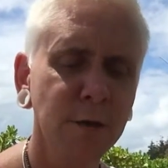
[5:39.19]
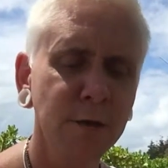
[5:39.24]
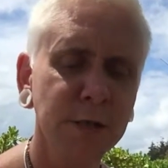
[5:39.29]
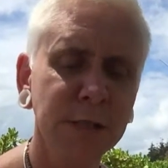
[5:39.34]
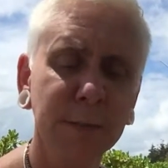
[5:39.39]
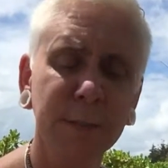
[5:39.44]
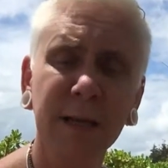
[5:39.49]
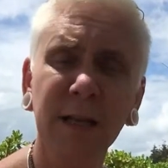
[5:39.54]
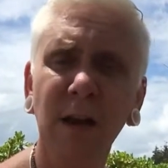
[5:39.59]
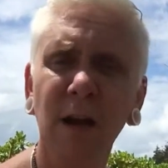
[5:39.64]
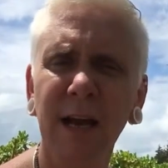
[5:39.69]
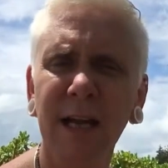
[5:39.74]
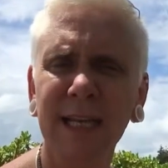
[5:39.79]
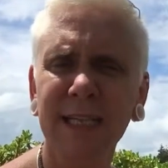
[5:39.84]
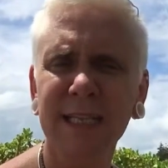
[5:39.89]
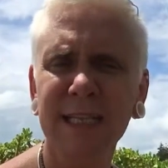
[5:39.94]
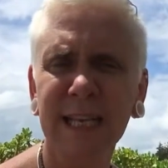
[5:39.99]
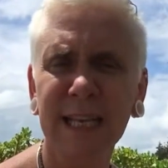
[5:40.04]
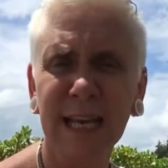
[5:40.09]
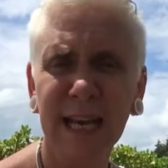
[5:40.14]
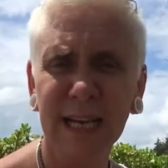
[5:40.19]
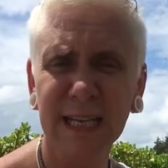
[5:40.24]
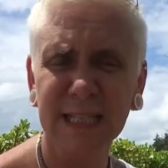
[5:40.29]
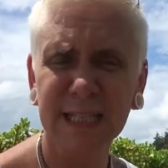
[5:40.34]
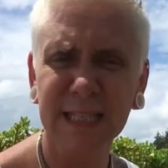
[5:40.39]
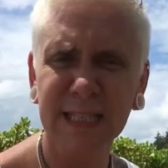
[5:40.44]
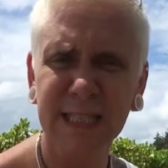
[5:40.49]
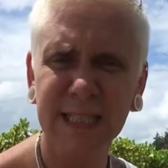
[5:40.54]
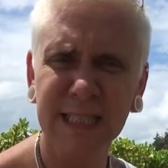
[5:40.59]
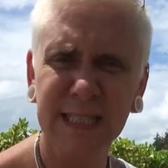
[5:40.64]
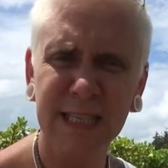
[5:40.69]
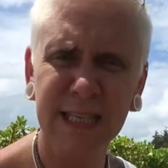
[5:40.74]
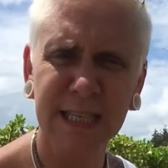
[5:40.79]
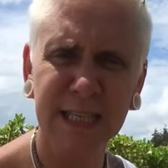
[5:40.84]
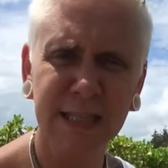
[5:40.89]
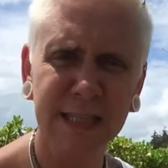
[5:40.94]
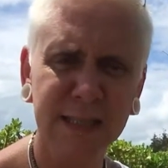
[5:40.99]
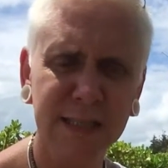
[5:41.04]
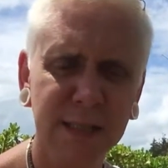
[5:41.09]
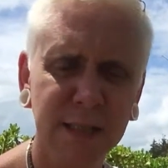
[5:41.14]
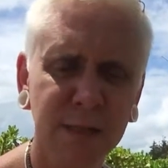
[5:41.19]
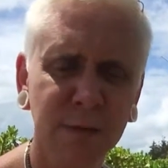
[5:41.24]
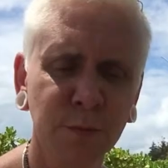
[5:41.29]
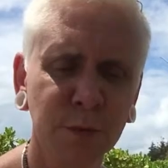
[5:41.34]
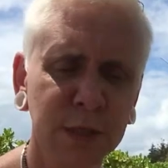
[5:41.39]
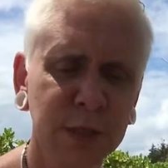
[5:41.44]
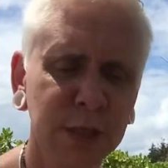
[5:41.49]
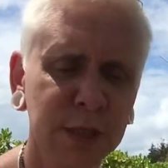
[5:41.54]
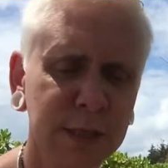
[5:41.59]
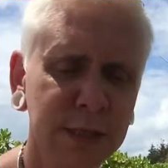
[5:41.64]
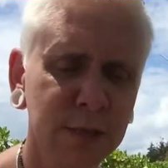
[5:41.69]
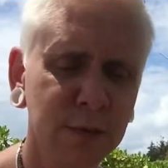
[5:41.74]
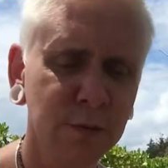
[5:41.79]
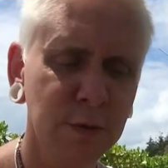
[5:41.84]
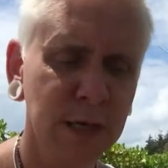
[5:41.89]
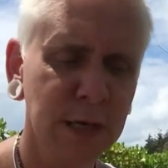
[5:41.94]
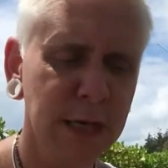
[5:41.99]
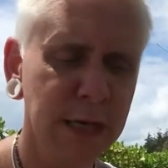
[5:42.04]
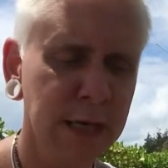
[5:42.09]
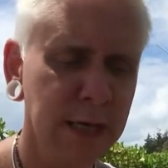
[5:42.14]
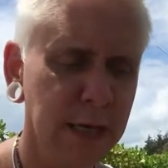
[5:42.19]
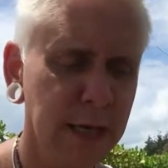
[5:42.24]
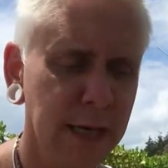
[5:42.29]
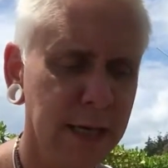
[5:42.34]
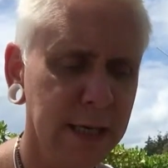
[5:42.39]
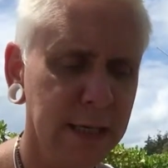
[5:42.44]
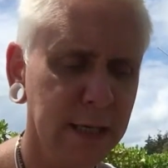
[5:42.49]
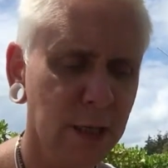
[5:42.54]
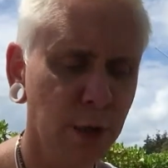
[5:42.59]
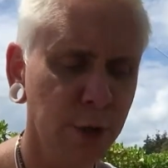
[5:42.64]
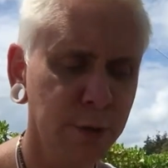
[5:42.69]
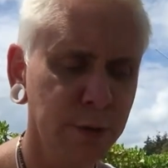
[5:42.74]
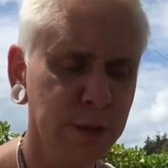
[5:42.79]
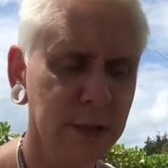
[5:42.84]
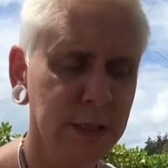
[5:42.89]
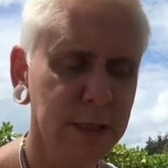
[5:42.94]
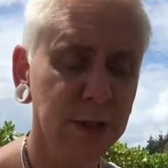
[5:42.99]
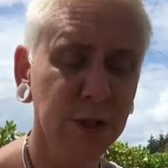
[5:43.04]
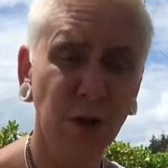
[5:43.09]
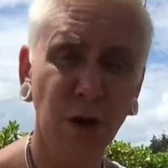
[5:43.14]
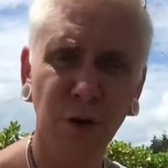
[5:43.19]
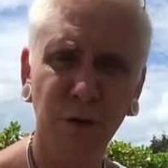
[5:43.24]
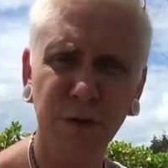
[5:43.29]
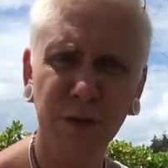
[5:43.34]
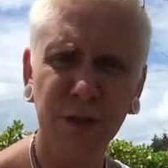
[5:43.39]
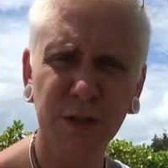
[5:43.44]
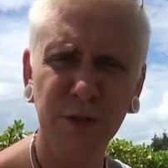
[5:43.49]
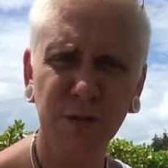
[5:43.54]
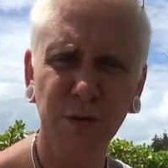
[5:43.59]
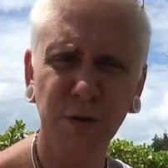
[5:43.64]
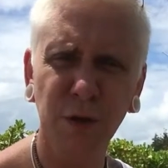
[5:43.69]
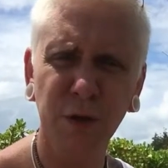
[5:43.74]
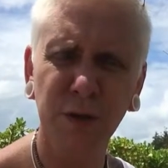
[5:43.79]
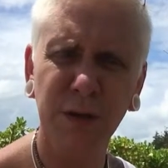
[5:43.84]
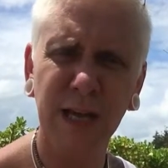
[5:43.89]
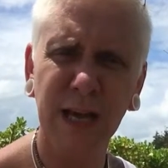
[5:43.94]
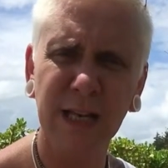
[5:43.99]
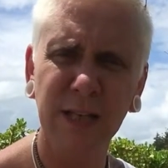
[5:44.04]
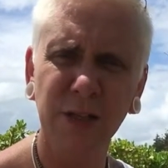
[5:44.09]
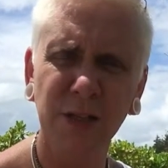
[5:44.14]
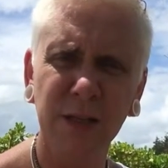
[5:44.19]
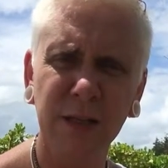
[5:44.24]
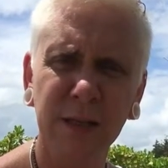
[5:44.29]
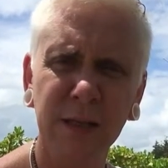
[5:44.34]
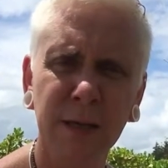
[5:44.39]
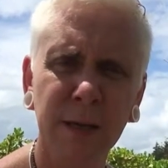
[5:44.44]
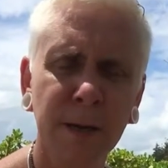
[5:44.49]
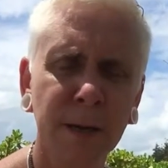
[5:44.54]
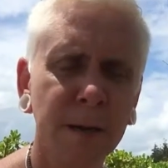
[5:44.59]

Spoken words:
So something like celiac disease, which is really a gluten intolerance or a gluten allergy,